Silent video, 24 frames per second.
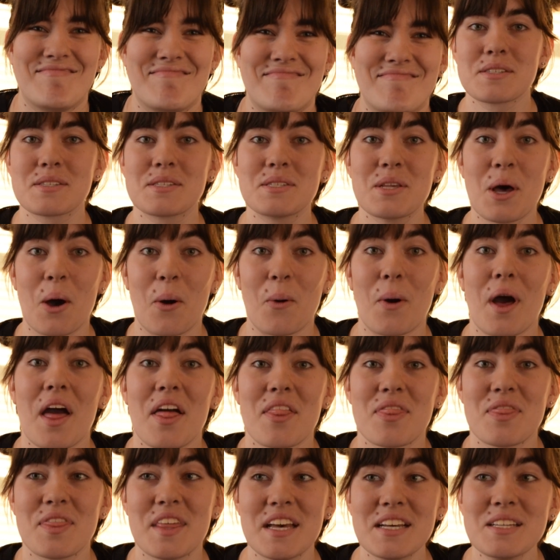So,
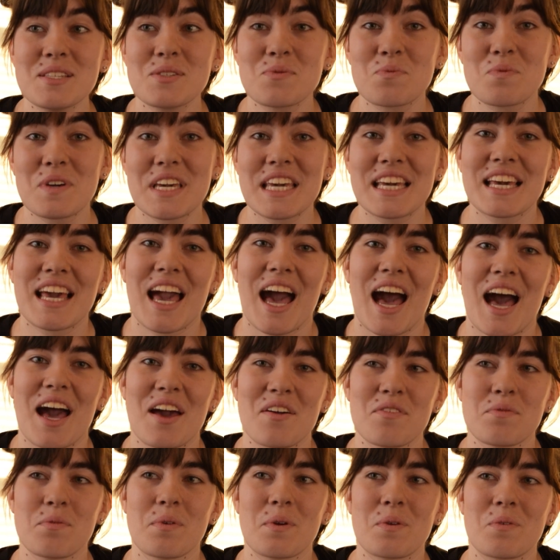this week
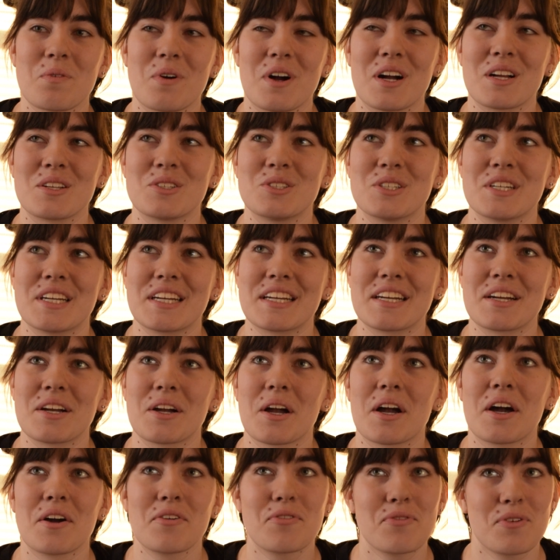I've been watching
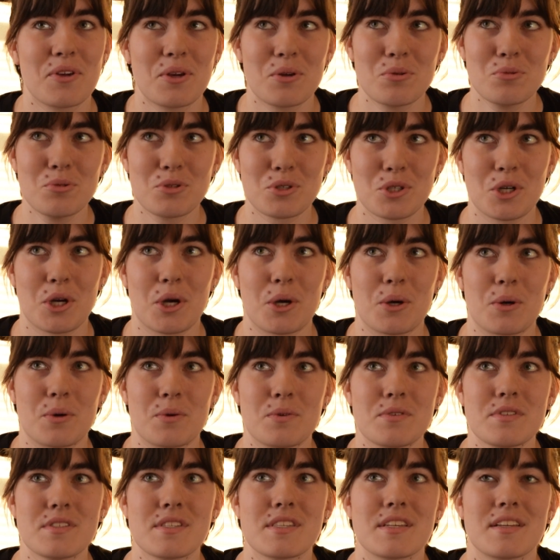a few
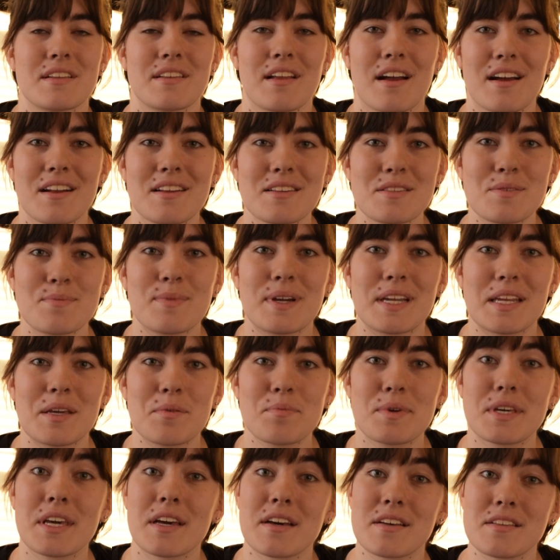shows, not as many
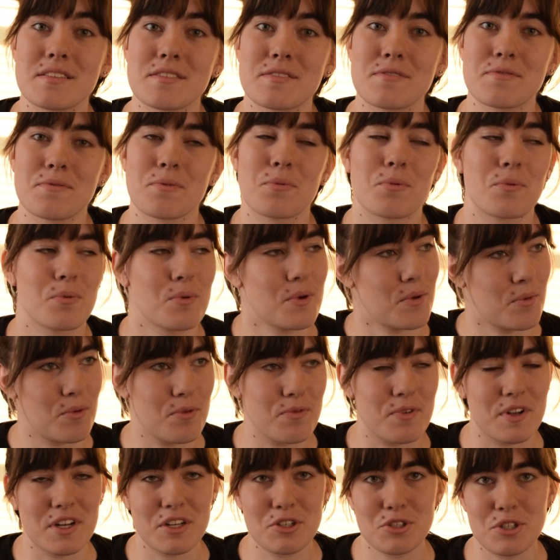because we were
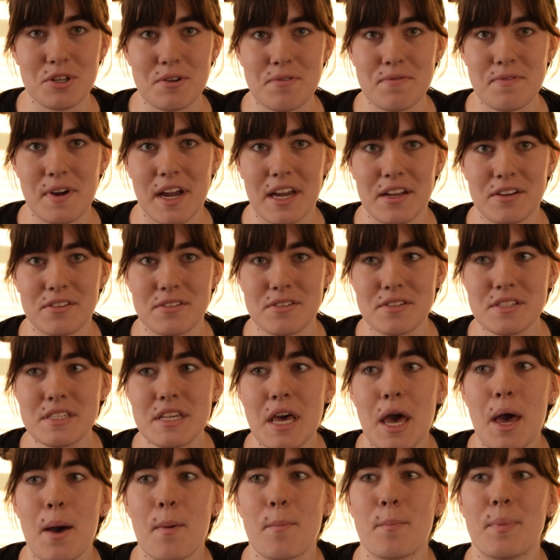finishing finals,
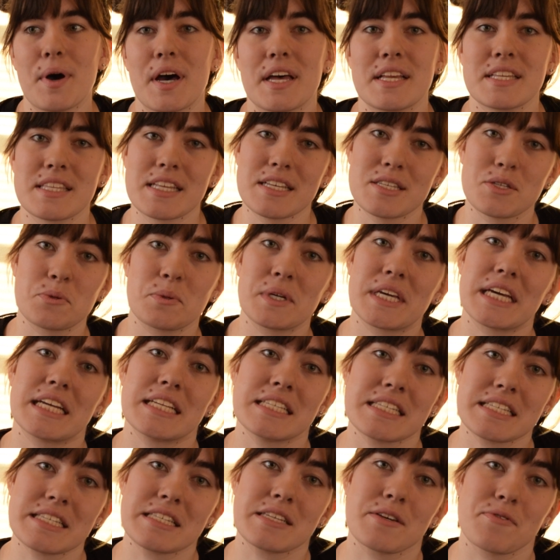but this
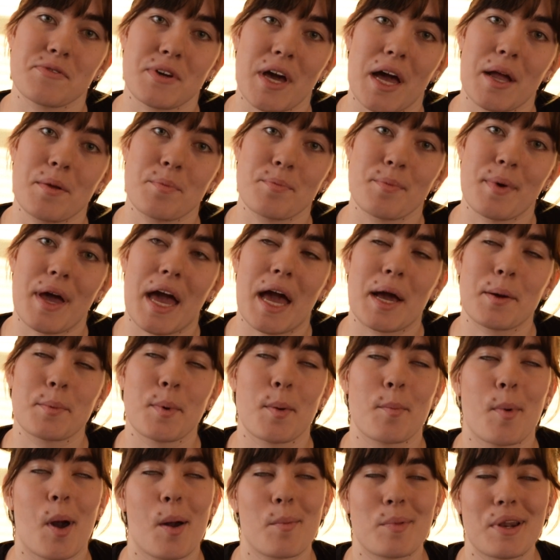weekend since I've gotten back, my
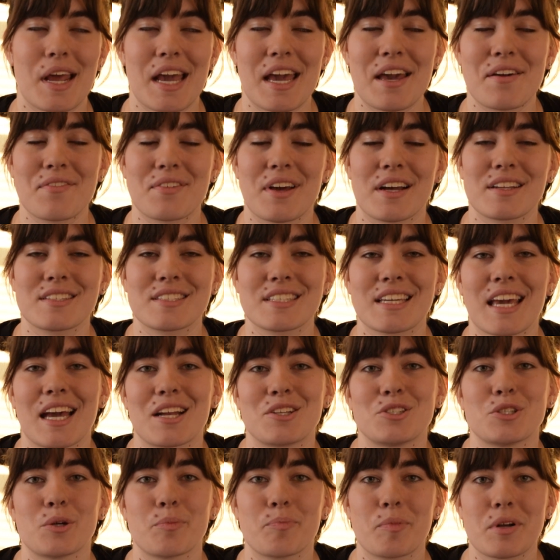mom and I have got to
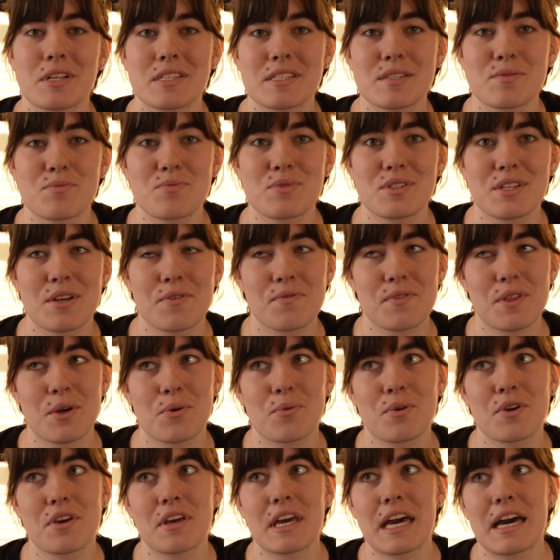catch up on some stuff that
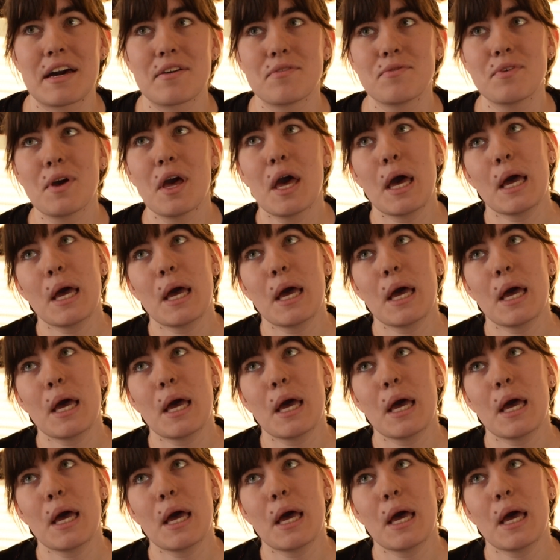we have